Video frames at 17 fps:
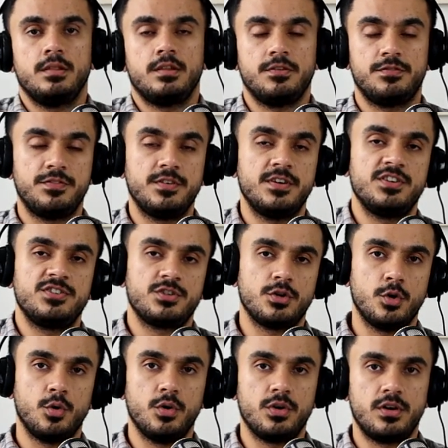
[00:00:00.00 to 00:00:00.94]
The first
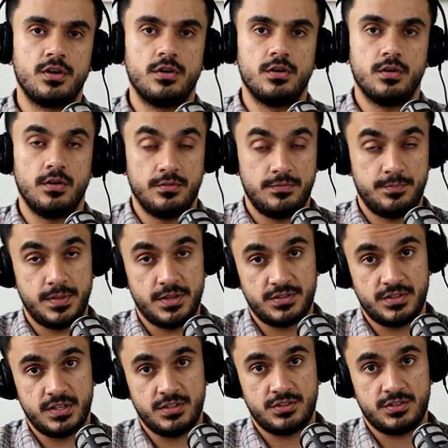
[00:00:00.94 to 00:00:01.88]
order of
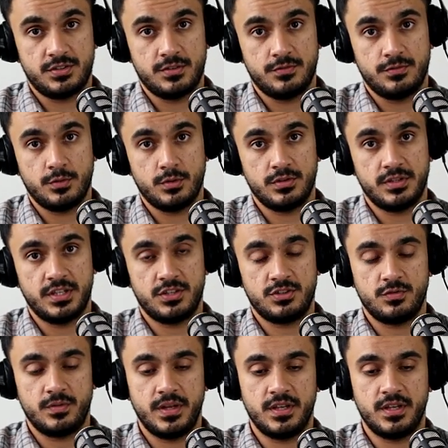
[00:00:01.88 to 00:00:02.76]
business for this